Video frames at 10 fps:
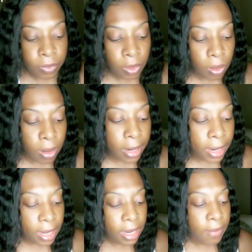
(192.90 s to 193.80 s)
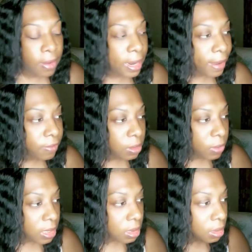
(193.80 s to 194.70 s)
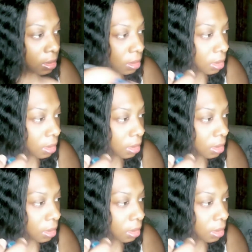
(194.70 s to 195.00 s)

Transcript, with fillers: or I even have tweezers